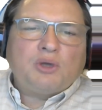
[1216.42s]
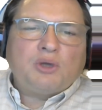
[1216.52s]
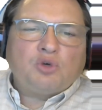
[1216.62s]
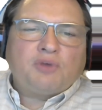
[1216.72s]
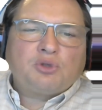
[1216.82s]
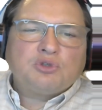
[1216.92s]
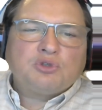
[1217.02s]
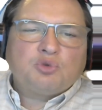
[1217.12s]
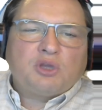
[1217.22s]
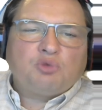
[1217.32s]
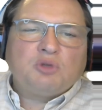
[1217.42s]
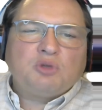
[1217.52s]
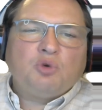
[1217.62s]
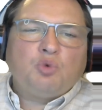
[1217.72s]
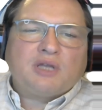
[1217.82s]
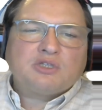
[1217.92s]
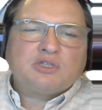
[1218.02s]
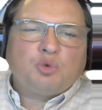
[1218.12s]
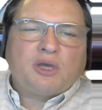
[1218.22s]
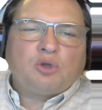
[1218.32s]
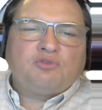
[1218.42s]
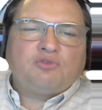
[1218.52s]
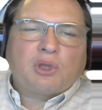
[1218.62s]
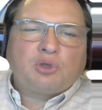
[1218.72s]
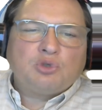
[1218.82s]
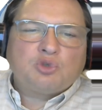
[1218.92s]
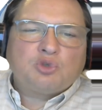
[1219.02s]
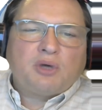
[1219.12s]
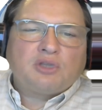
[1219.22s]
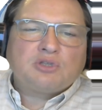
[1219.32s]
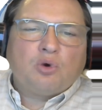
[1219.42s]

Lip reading: 1 over 2 squared will be 1 squared over 2 squared,